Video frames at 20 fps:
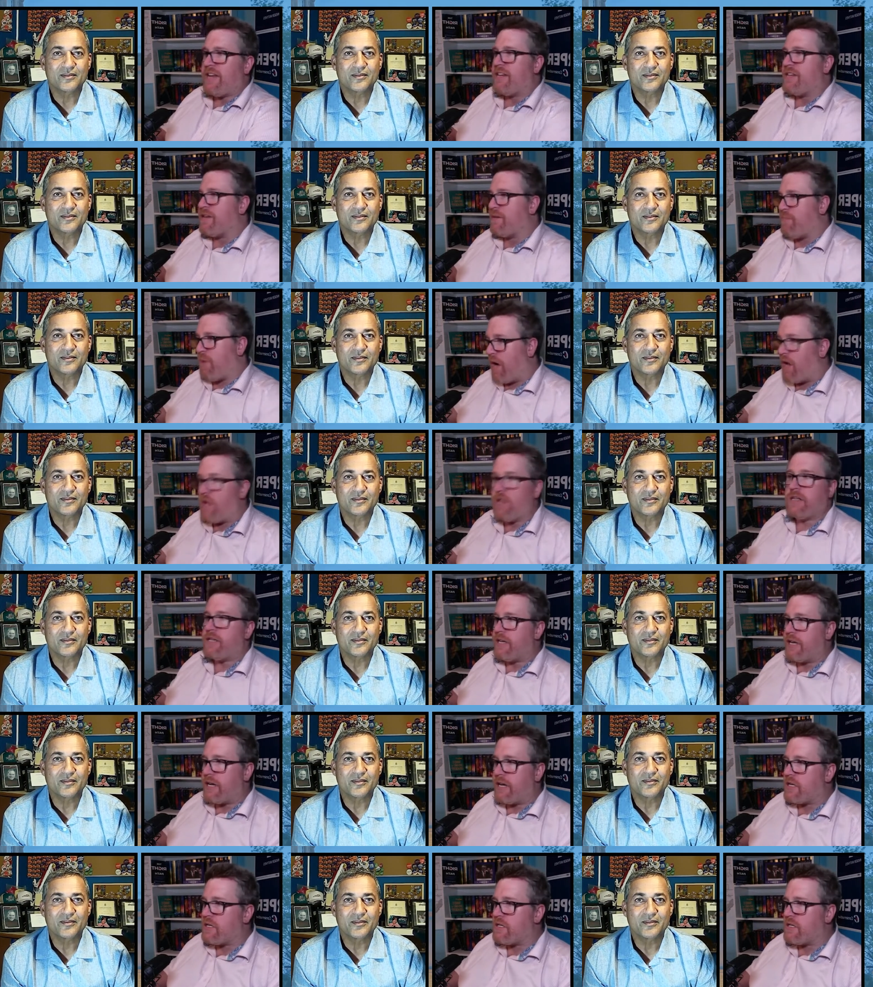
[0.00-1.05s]
Speaker 1: into
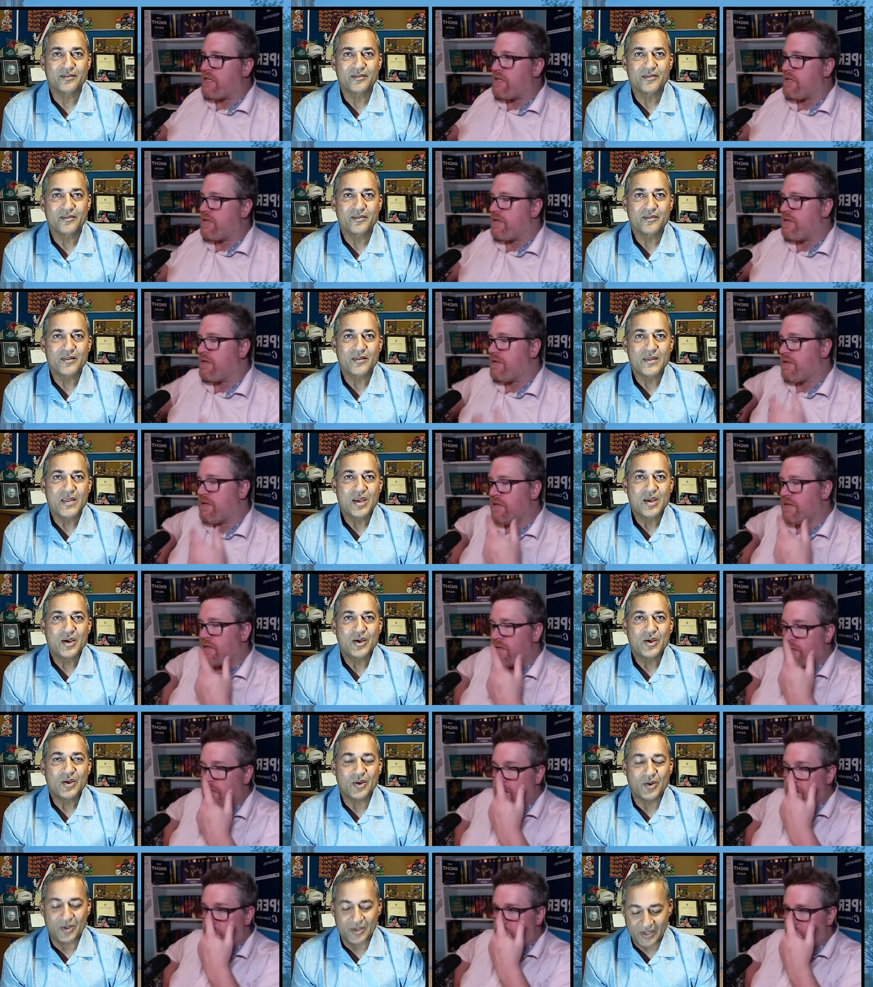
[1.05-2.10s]
politics?
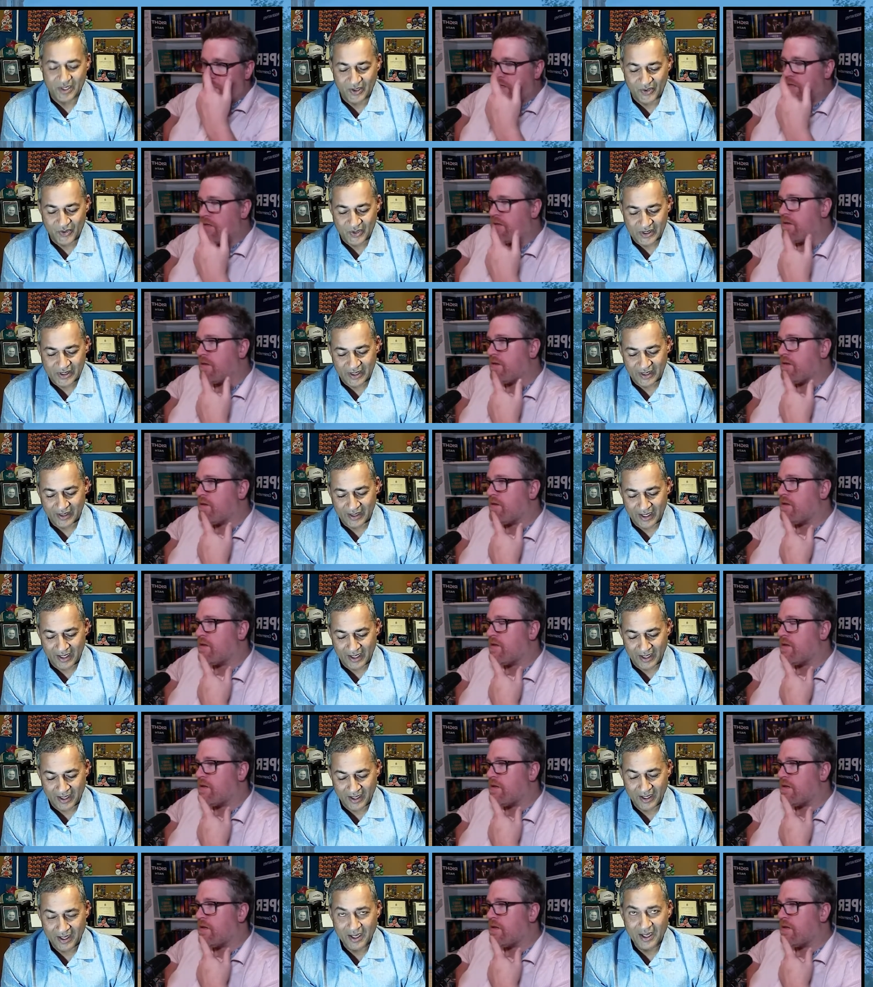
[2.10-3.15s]
Speaker 2: You know, it's interesting. Uh,
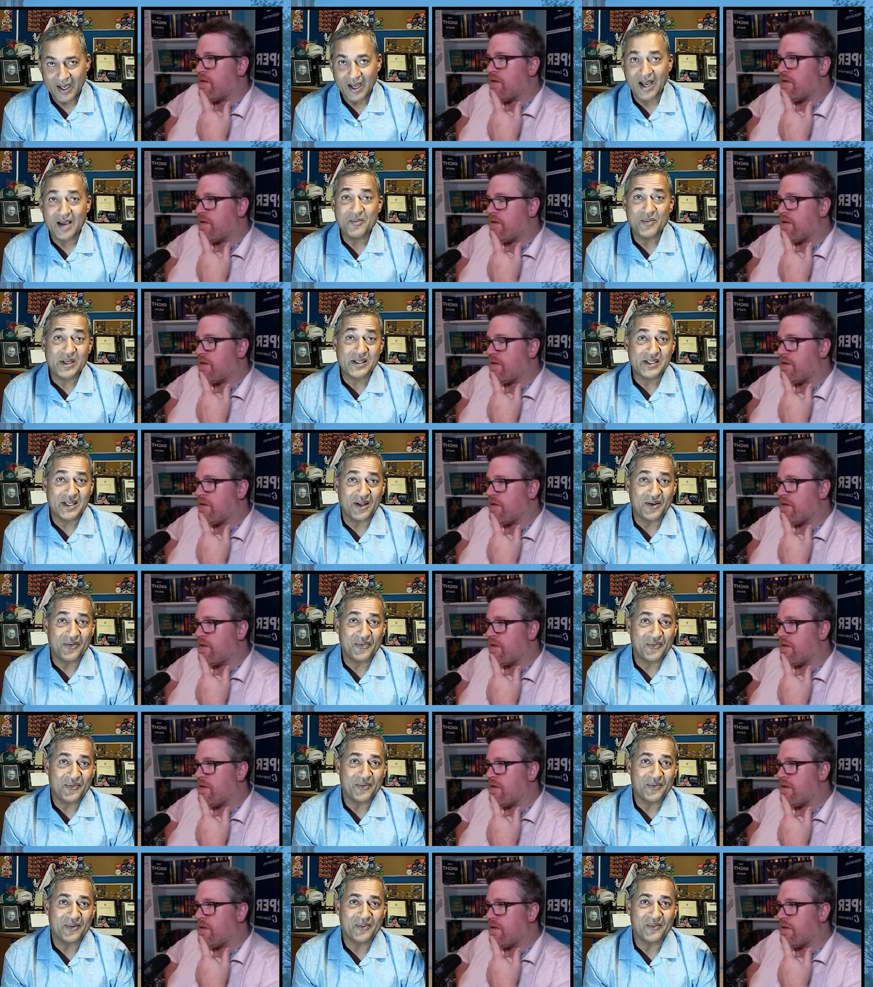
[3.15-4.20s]
I myself
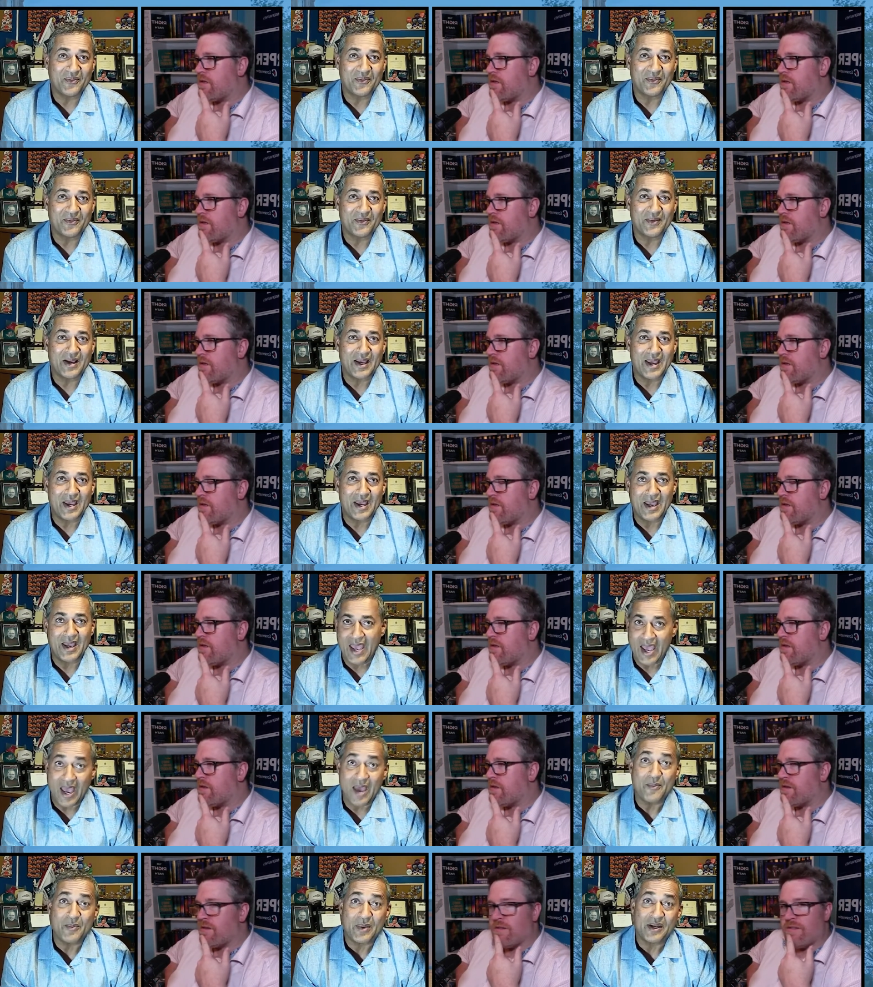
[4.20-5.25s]

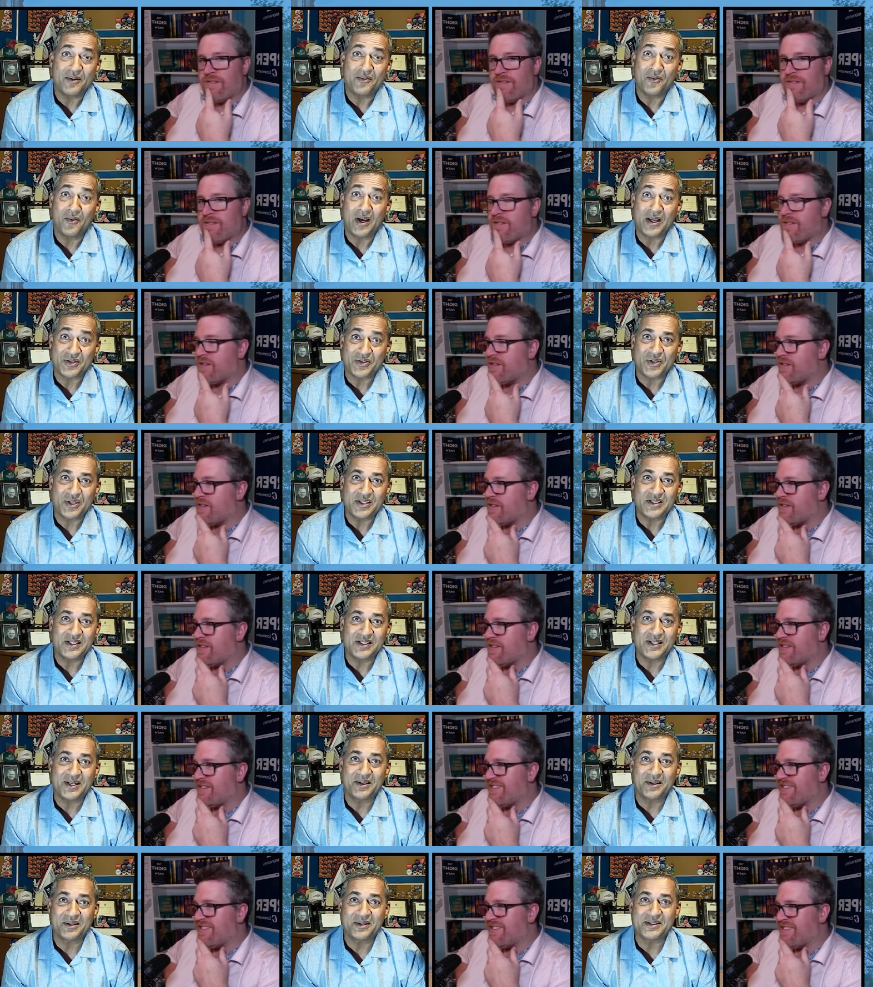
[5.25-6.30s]
am and was just as
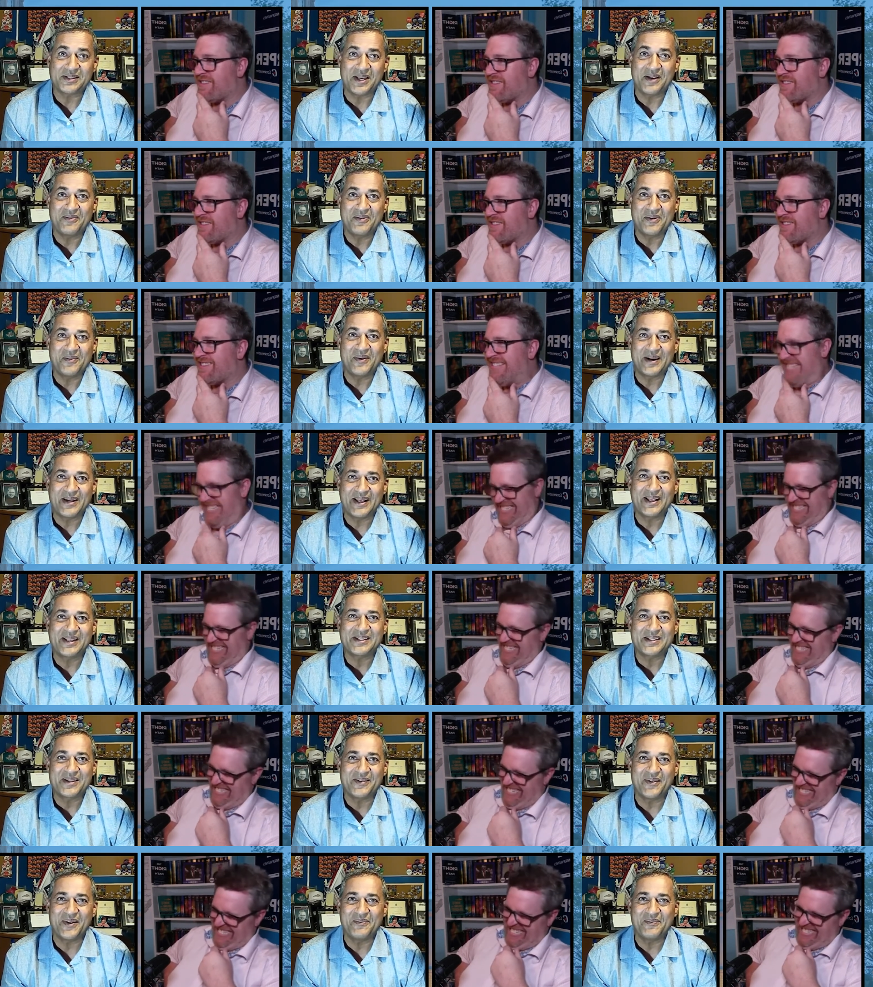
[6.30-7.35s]
cynical as everybody else
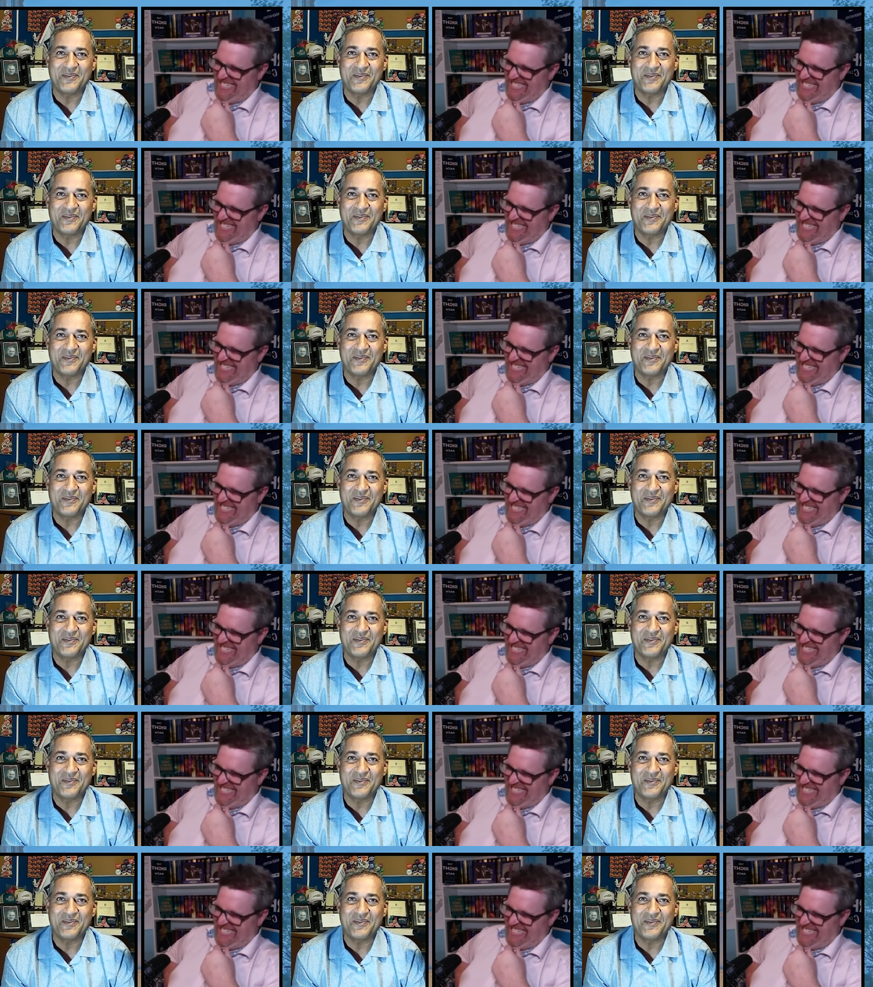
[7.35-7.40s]
about